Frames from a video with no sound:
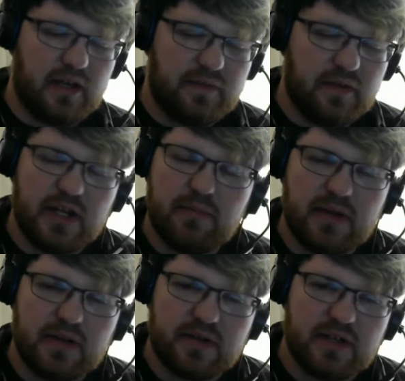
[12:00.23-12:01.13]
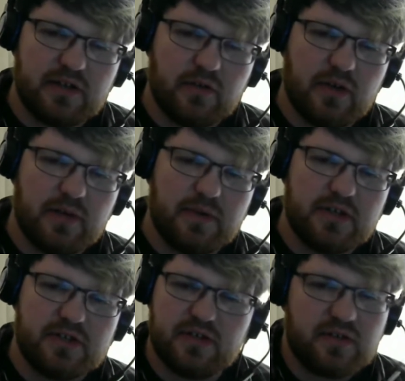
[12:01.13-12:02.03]
if you need me to send you an
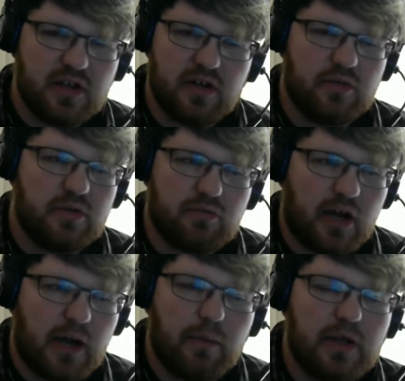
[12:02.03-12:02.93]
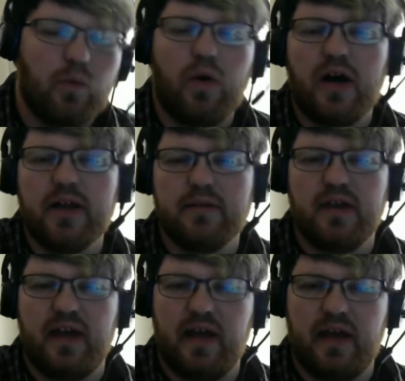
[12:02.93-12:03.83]
image, just, you know, describe what you want,
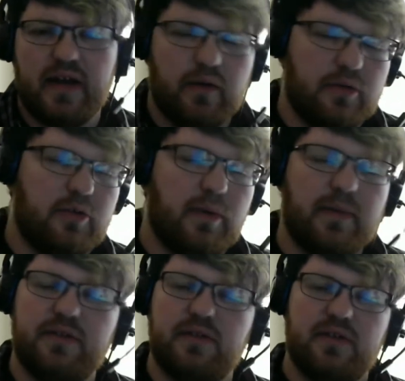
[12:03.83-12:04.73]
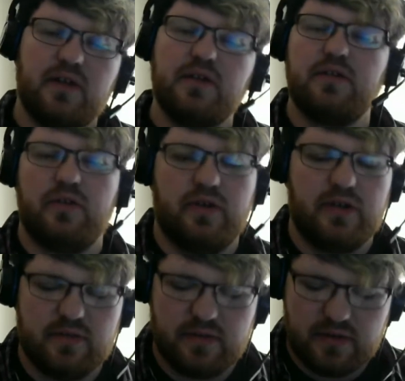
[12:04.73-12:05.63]
and I will do my best to send you to it.
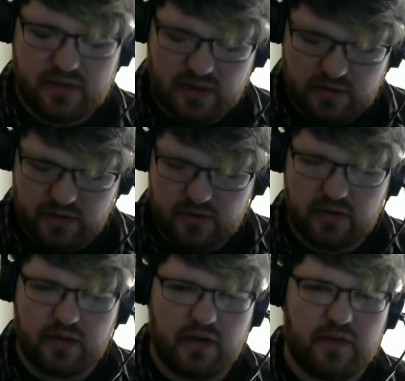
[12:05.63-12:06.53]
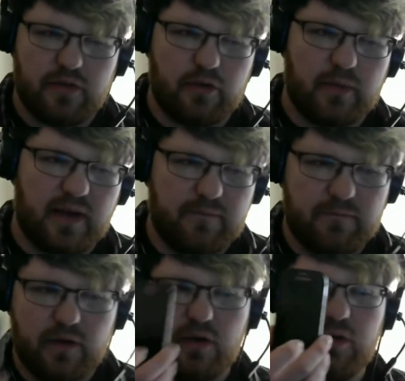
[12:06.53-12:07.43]
Send one to you, either through my
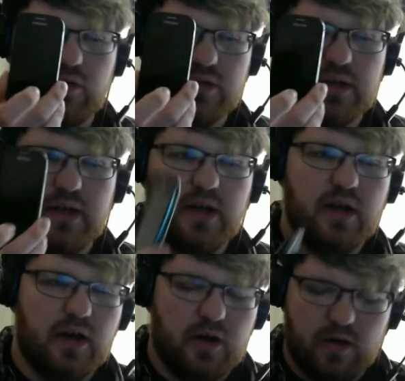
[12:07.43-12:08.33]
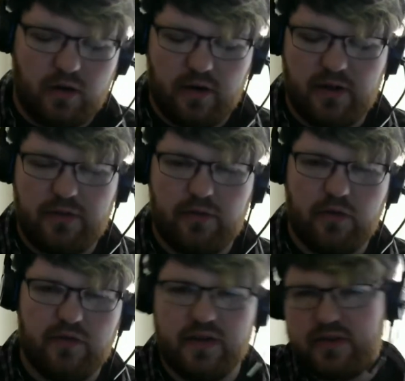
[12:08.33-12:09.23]
phone or through
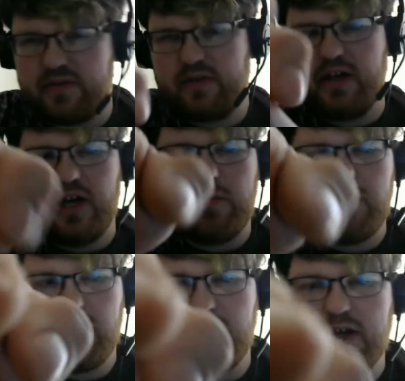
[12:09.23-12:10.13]
this camera right